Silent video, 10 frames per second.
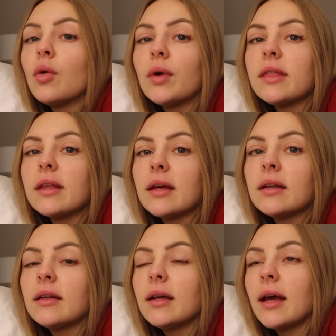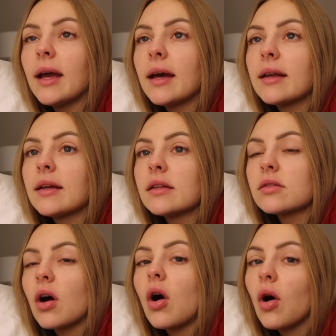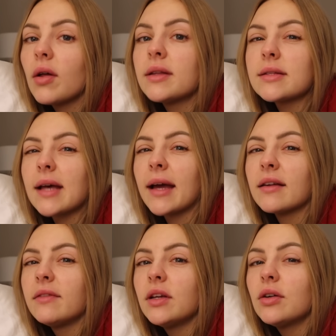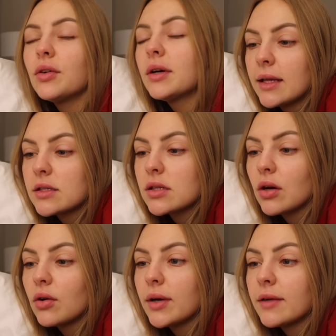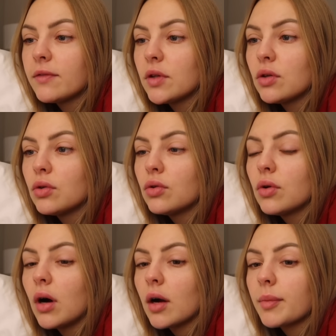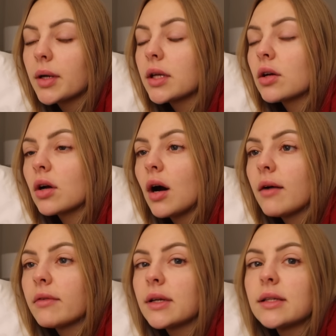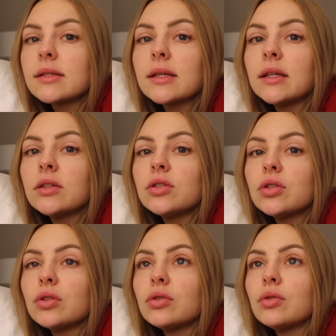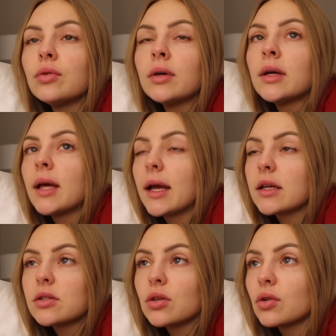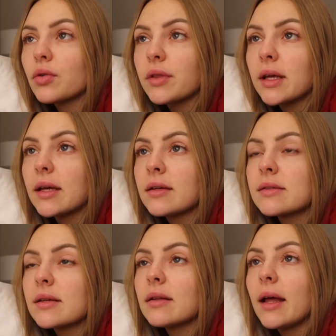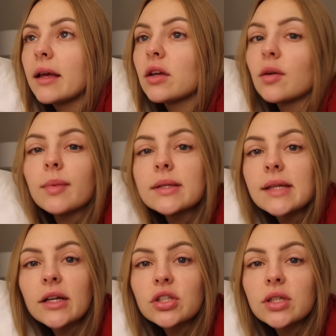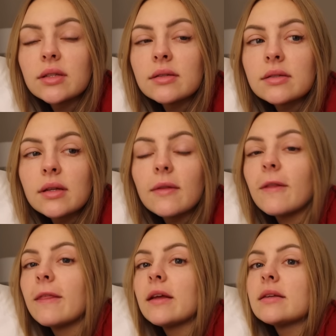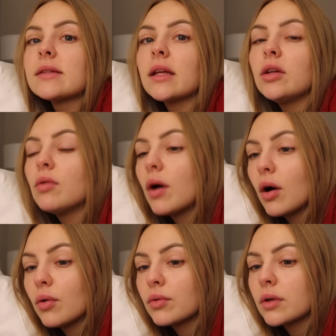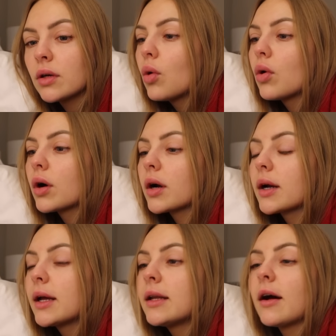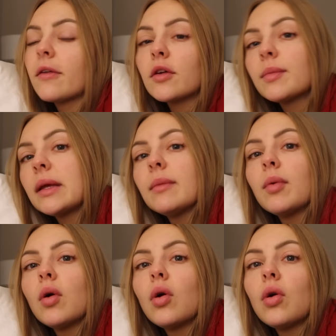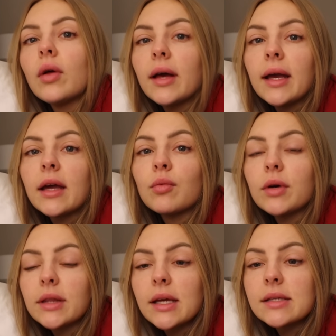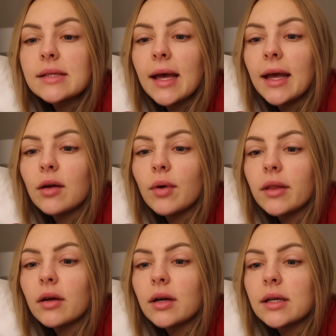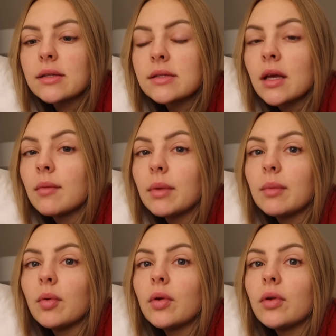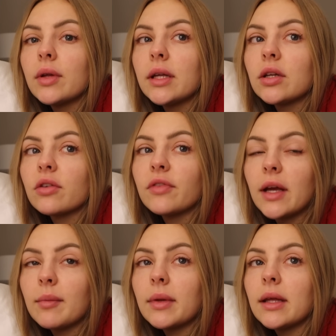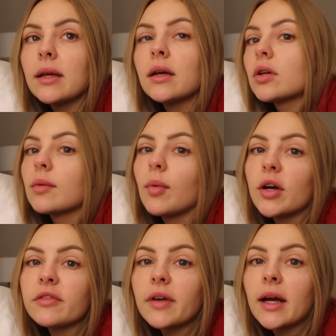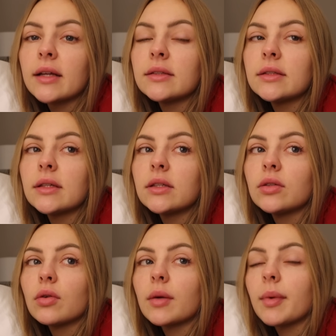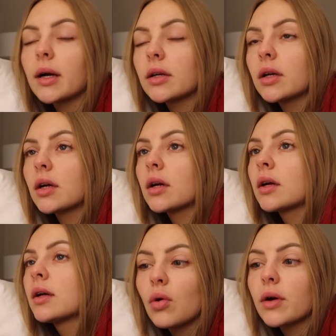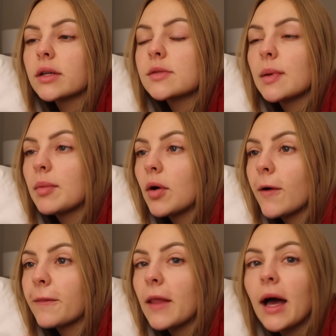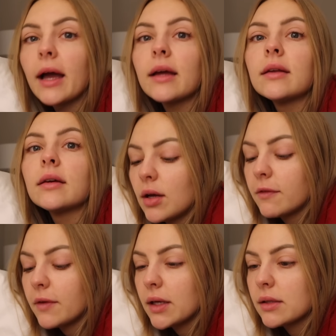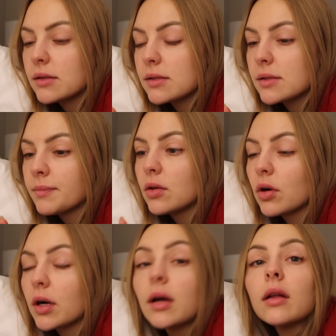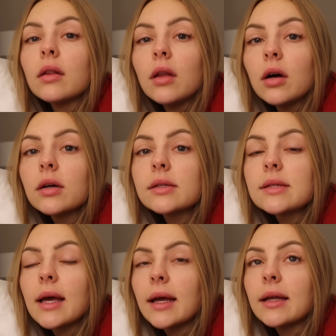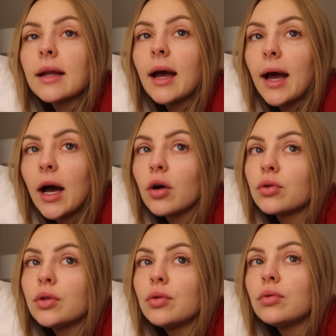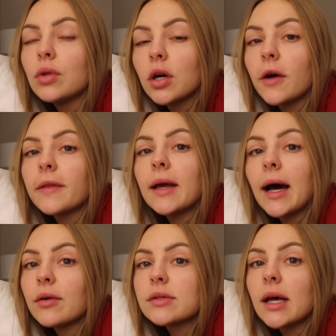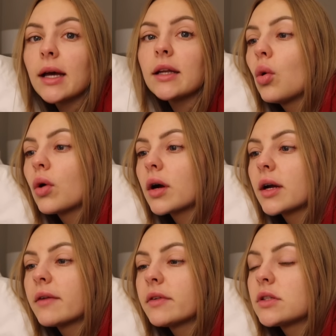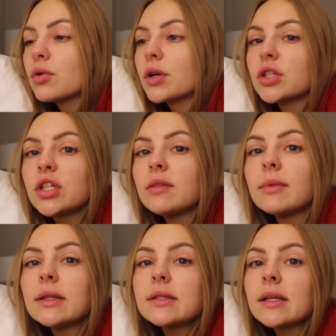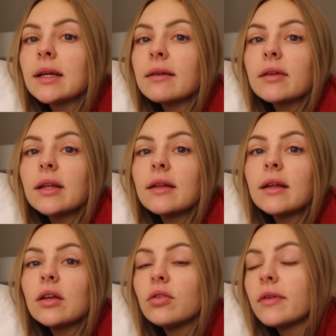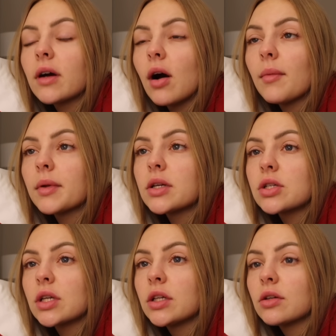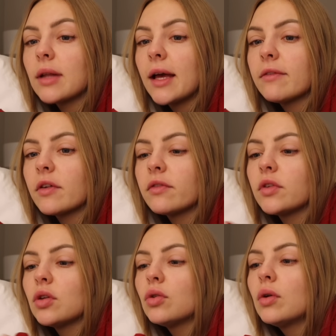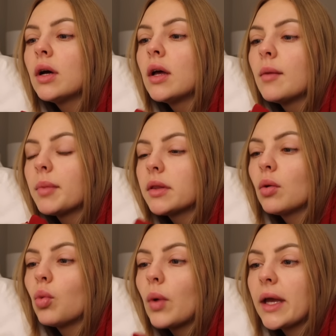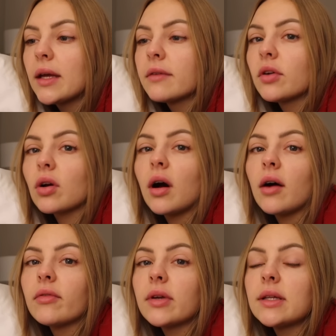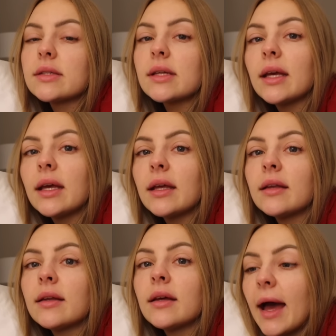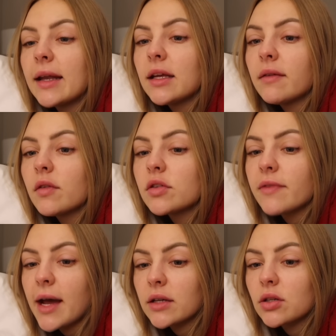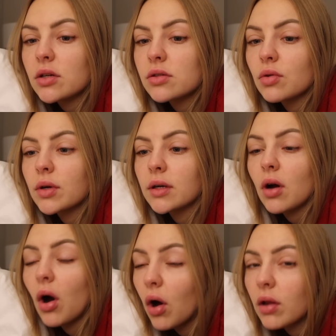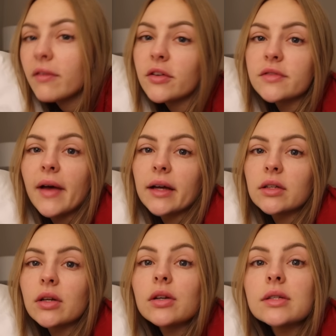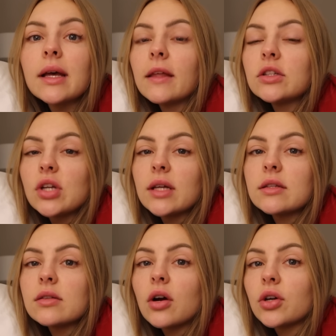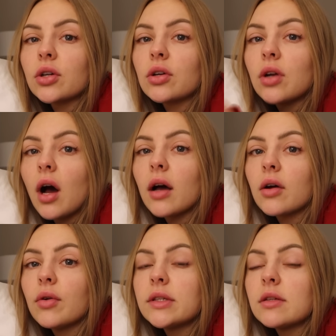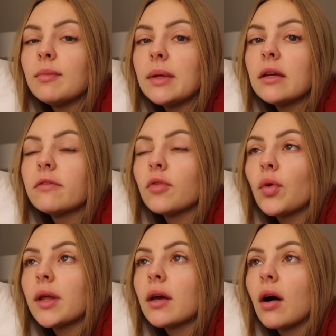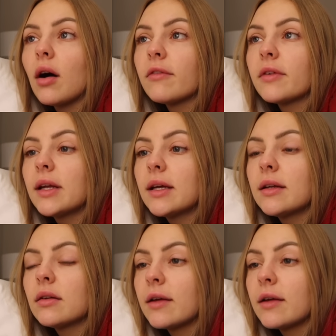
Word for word: within and it's all inside of you. And so, if you are putting your confidence into external things like your possessions, the things that you own, or in other people and what they say, whether it's people in your family, your boyfriend, your partner, or it's people online, if it's your looks and how you look on the outside, or if it's your achievements and everything that you've accomplished in your life, if you put the weight of your confidence in any of those factors or in all of those factors, then chances are you're not going to be fully confident.